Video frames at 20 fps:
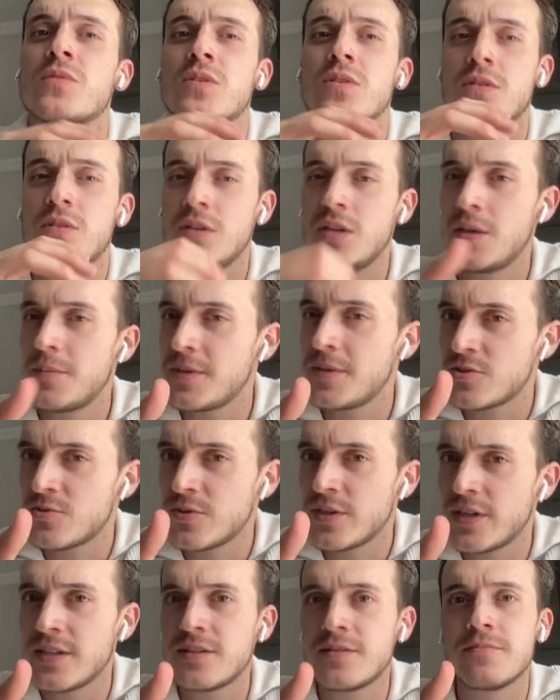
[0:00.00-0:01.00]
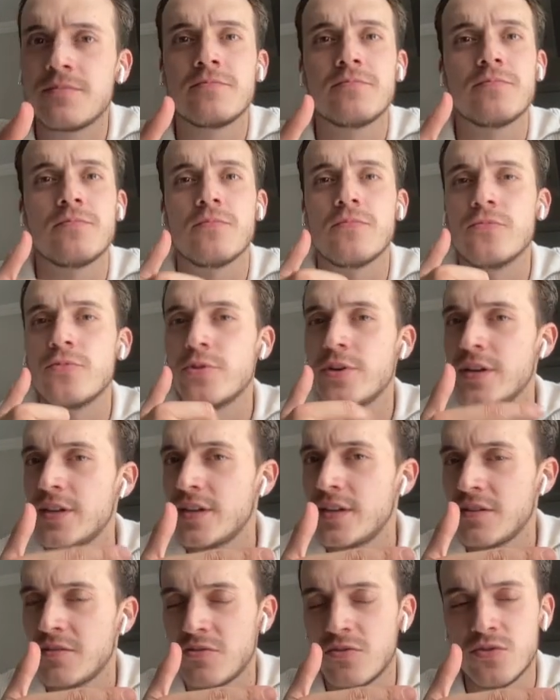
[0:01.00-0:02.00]
Name is great,
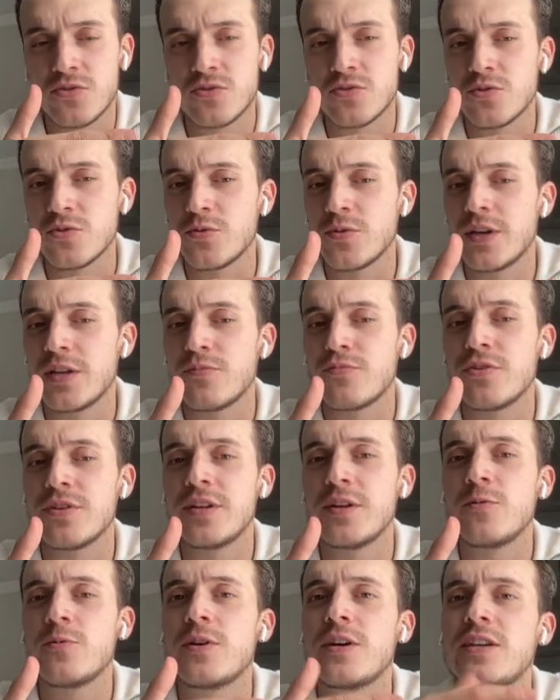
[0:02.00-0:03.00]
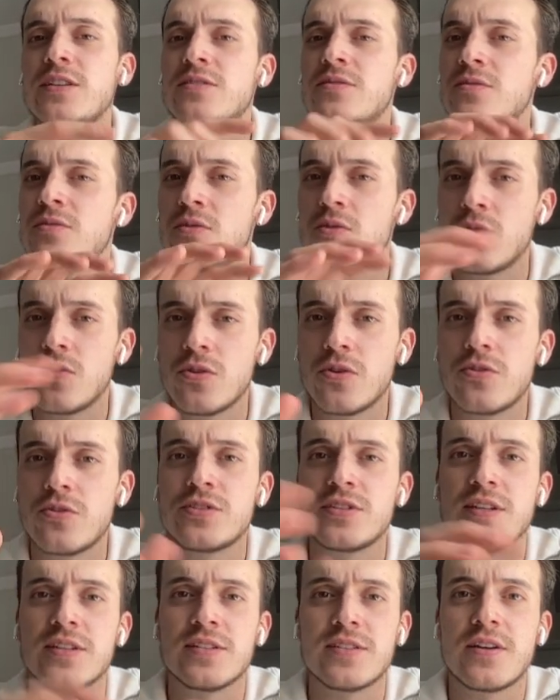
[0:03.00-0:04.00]
branding also great branding wise,
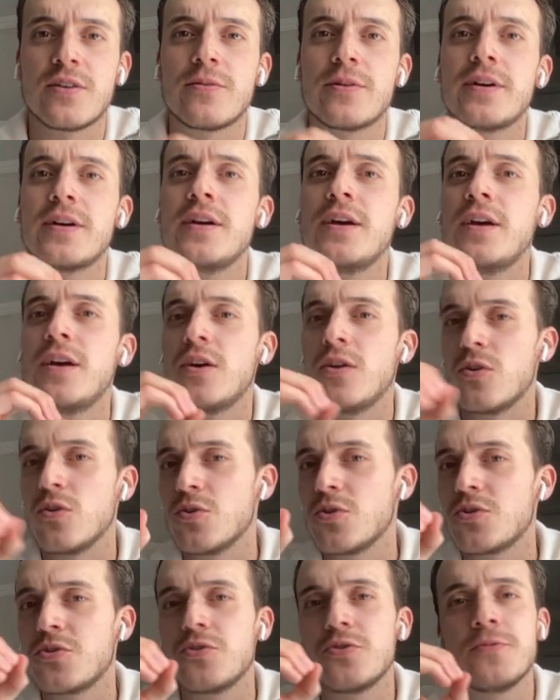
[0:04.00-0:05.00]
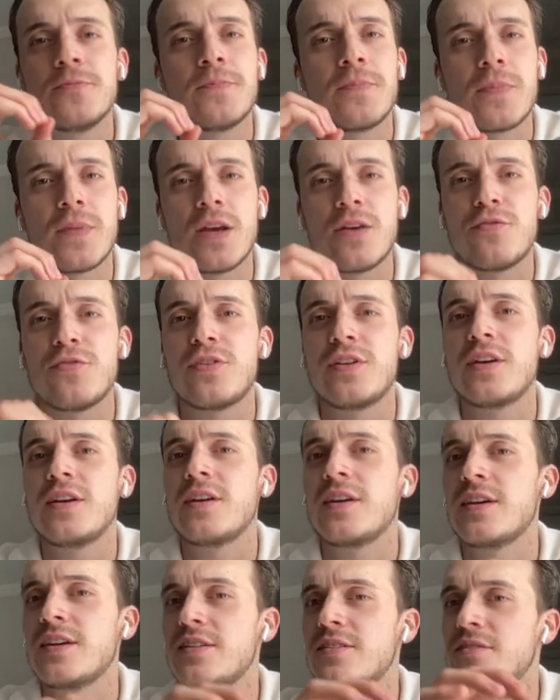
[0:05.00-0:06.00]
colors, etc. Logo, everything
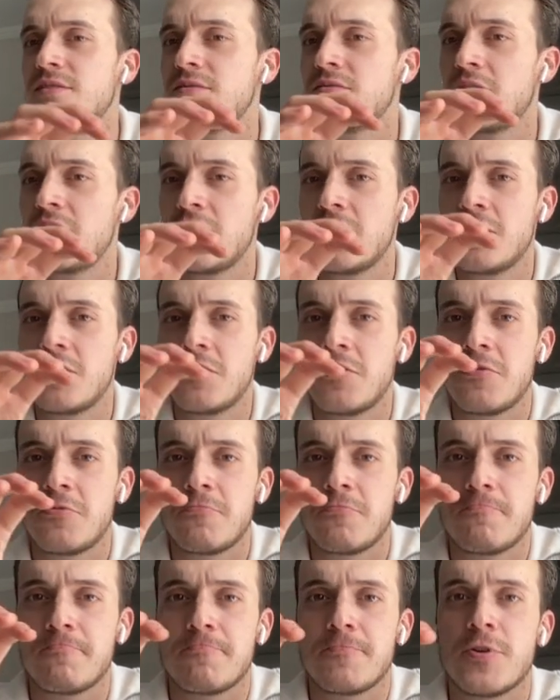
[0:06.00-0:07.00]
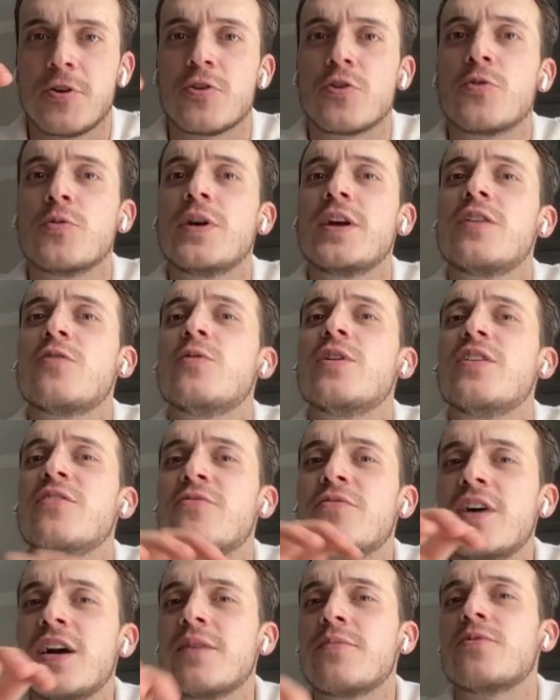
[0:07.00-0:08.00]
has a great, great
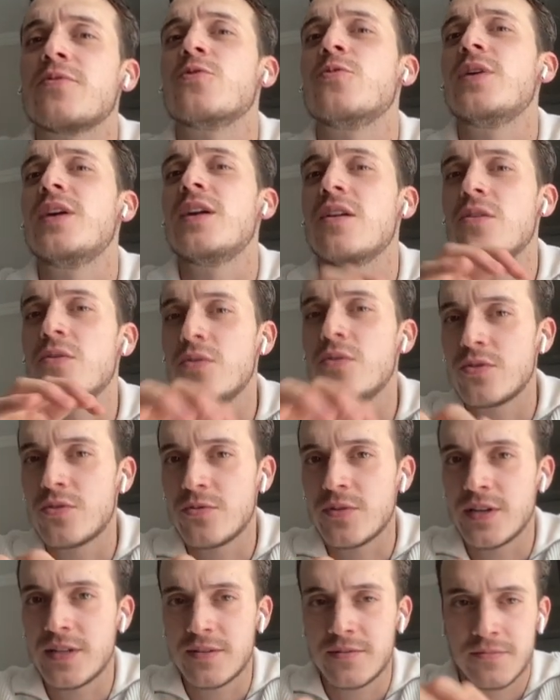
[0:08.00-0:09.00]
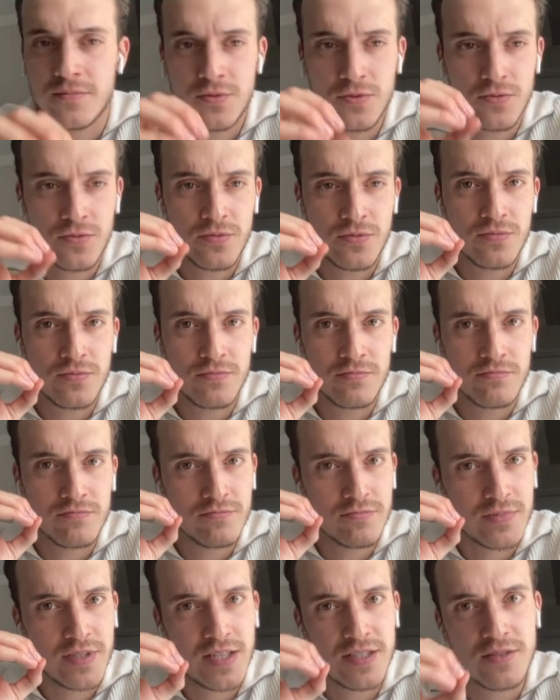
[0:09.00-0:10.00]
vibe, a great look to it. So,
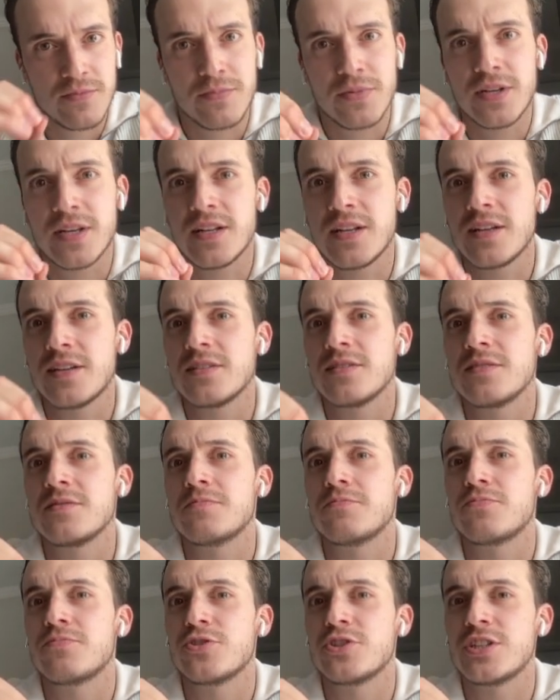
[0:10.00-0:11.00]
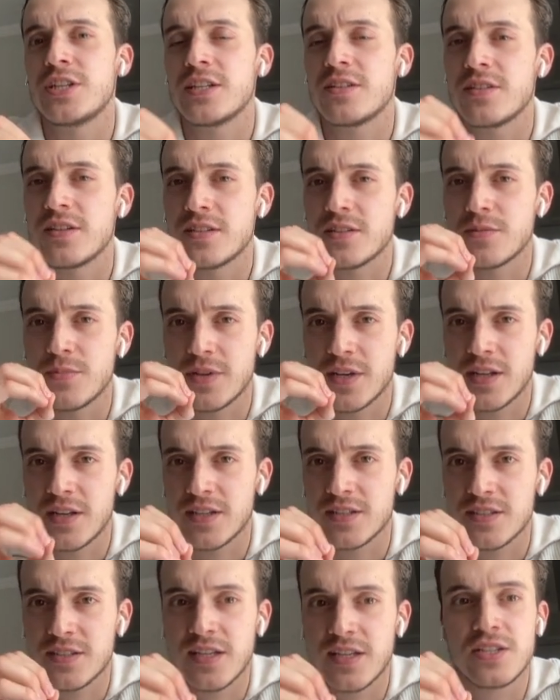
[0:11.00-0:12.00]
as a beginning project, as a
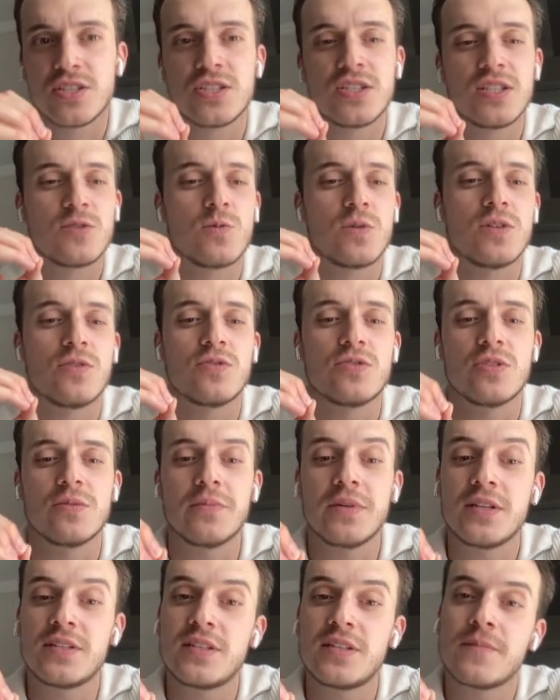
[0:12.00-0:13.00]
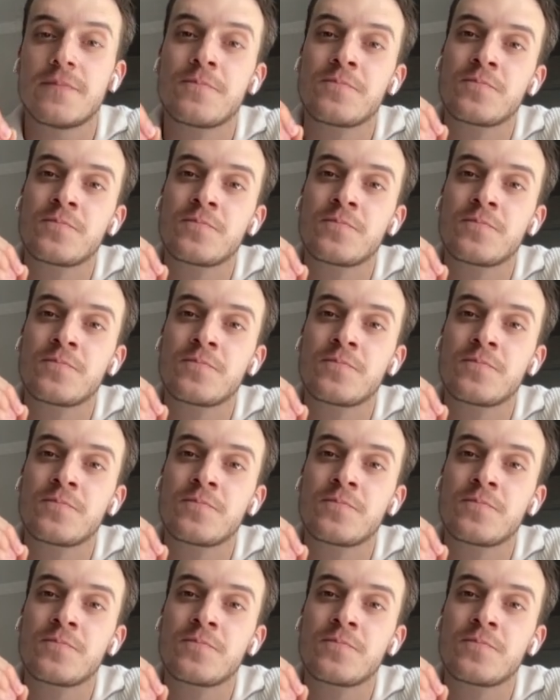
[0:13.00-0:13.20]
beginning stage, this one looks amazing.